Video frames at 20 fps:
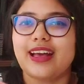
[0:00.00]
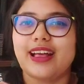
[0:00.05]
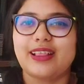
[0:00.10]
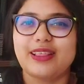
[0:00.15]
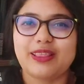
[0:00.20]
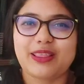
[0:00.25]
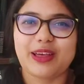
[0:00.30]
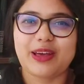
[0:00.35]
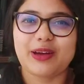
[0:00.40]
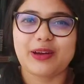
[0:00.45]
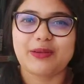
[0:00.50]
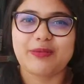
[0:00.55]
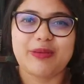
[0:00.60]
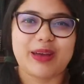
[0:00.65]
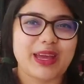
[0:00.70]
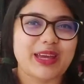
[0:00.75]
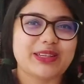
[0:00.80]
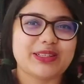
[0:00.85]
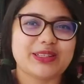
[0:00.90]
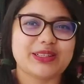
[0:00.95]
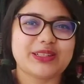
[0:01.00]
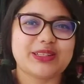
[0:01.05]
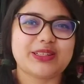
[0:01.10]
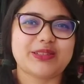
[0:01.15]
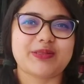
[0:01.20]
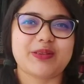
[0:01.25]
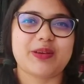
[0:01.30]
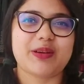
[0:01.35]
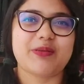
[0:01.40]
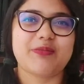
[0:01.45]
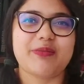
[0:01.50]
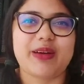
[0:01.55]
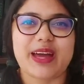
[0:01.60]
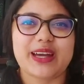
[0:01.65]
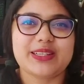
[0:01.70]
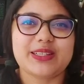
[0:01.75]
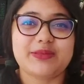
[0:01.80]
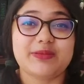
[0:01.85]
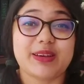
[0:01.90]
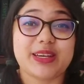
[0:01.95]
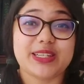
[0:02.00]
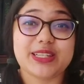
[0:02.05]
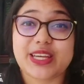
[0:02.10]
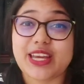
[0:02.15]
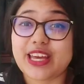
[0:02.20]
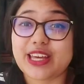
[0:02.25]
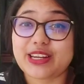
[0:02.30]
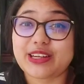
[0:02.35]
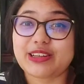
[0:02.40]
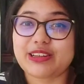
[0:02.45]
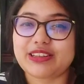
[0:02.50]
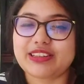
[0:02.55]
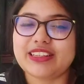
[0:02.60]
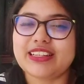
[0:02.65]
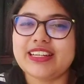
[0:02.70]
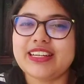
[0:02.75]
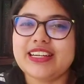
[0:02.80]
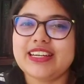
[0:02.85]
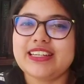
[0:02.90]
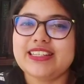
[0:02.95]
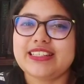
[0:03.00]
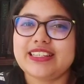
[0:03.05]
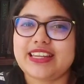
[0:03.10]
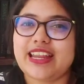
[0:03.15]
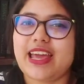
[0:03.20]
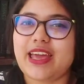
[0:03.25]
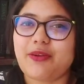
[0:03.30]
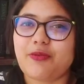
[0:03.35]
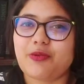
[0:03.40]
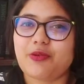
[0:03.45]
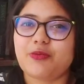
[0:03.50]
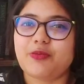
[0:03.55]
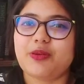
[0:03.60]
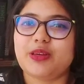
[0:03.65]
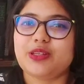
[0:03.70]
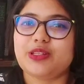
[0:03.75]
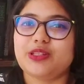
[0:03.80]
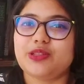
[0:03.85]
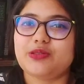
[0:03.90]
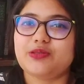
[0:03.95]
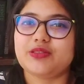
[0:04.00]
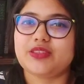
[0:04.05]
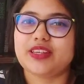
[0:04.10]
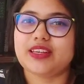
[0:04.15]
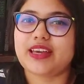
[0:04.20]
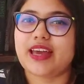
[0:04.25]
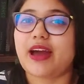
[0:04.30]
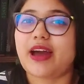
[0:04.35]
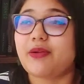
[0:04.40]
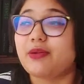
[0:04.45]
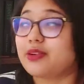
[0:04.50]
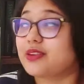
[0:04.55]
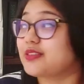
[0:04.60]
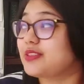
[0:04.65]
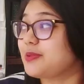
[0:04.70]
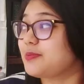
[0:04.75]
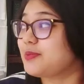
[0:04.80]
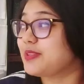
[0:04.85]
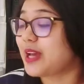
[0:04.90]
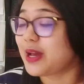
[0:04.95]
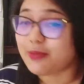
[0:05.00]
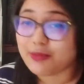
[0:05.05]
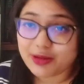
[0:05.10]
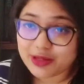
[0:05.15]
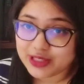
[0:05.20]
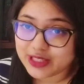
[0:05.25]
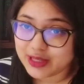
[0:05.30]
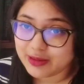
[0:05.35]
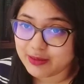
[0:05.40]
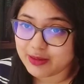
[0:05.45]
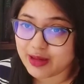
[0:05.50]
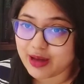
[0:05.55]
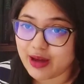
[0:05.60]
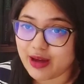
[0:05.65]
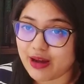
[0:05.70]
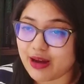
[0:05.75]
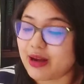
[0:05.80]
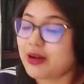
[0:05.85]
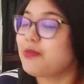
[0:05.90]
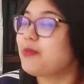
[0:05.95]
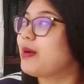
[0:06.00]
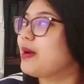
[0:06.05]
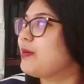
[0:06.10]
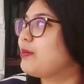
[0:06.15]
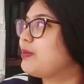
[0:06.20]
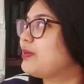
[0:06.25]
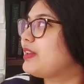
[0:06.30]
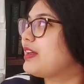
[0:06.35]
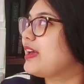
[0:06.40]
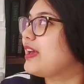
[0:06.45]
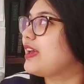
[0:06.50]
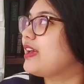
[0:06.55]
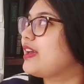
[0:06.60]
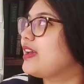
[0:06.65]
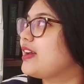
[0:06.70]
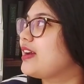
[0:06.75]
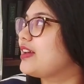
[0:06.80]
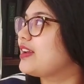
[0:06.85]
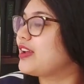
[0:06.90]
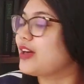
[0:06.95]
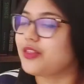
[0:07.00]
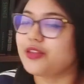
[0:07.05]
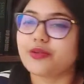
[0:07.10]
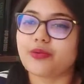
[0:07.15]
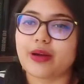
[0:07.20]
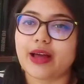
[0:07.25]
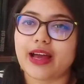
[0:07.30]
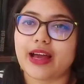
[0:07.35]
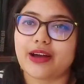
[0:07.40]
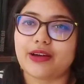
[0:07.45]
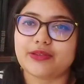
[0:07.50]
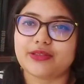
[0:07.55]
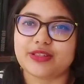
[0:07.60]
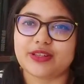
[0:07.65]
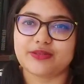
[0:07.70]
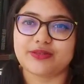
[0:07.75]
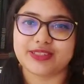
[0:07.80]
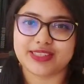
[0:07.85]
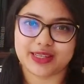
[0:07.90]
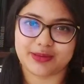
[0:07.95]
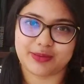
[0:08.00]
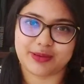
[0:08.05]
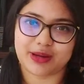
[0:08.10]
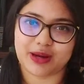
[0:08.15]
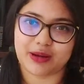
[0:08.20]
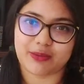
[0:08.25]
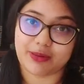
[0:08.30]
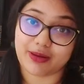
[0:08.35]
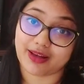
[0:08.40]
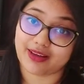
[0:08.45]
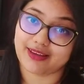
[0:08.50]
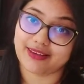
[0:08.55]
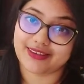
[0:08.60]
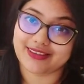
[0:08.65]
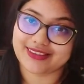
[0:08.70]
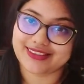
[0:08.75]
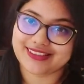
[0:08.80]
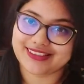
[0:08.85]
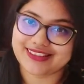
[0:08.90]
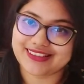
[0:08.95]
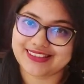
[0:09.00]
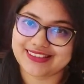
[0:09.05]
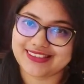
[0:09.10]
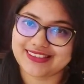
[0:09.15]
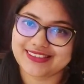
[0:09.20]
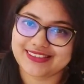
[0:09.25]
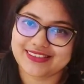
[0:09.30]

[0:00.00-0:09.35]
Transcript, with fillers: Hello pagers, welcome back to my channel. Today we'll be choosing our September TBR by playing another round of TBR Pockets.